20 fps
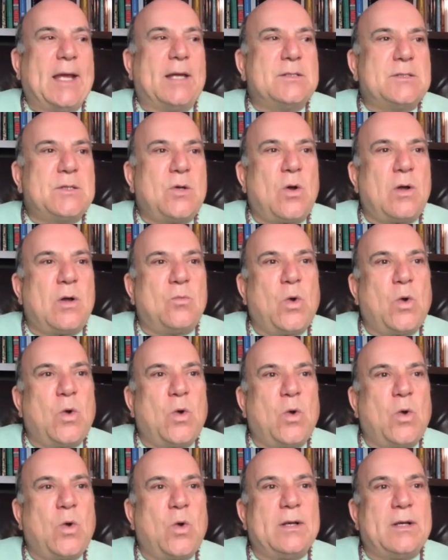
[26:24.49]
And so on
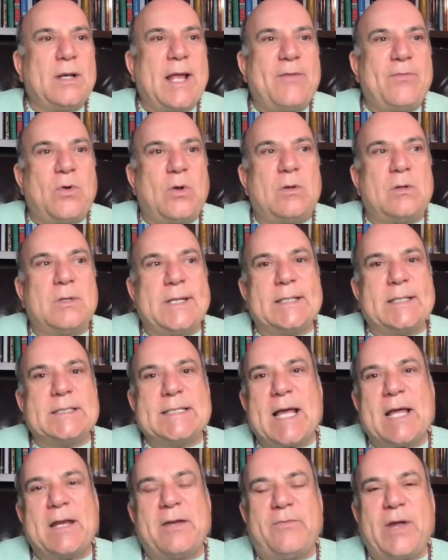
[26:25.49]
one level, it's
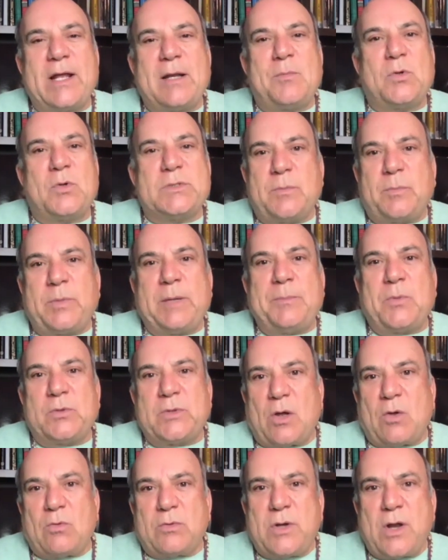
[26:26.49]
not available, so people
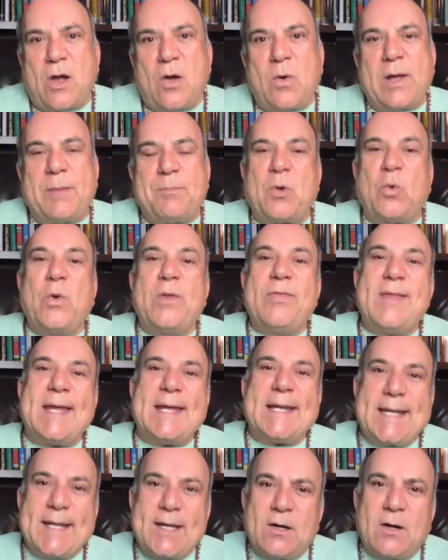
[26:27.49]
don't know it. But when
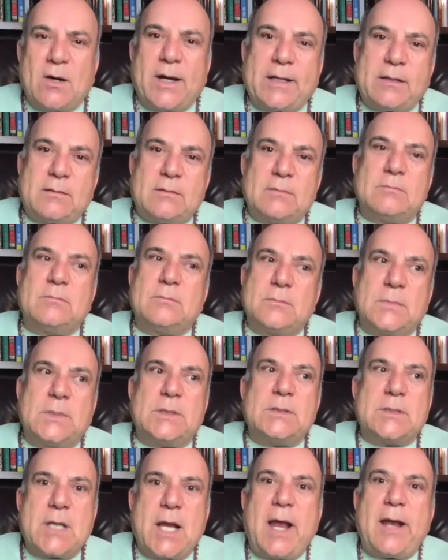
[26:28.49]
they hear it,
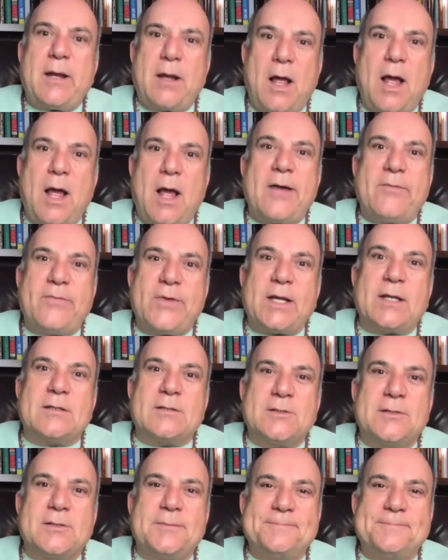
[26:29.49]
it's kind of obvious.